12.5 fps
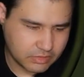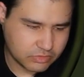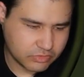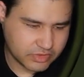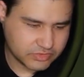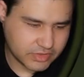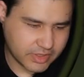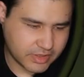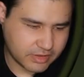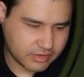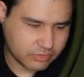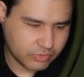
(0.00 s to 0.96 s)
Notice
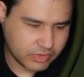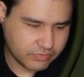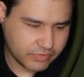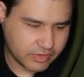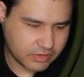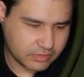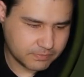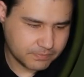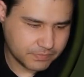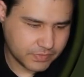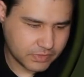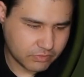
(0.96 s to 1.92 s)
the ring finger.
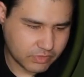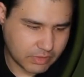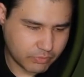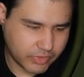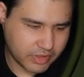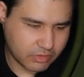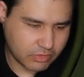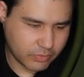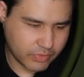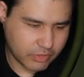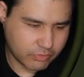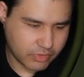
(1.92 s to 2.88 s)
I'm gonna bring it all the
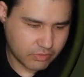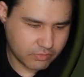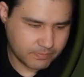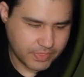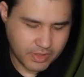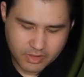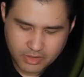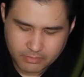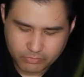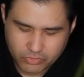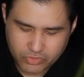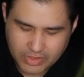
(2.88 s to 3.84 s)
way around,
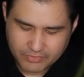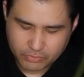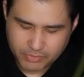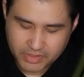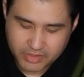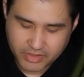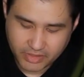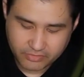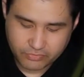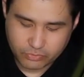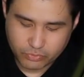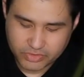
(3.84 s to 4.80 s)
but you have to be
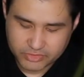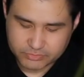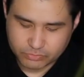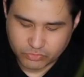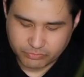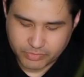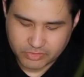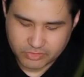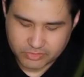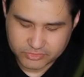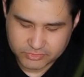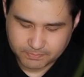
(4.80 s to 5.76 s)
careful with this move
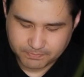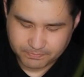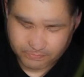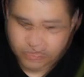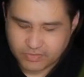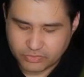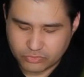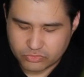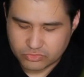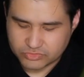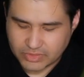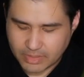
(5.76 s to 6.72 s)
because you have to
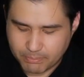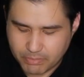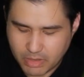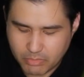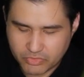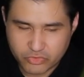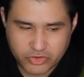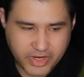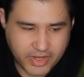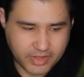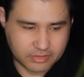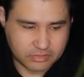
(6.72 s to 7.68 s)
use the palm of your
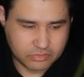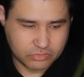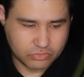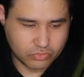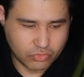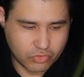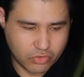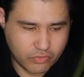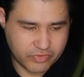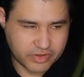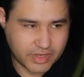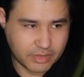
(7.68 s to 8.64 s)
hand to
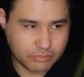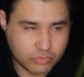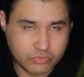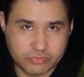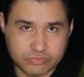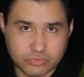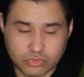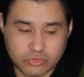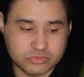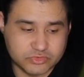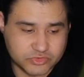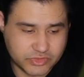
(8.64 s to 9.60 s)
cover that move, to
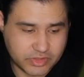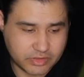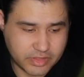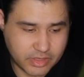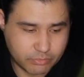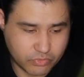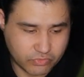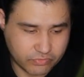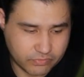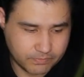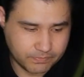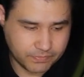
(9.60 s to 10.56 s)
conceal that move.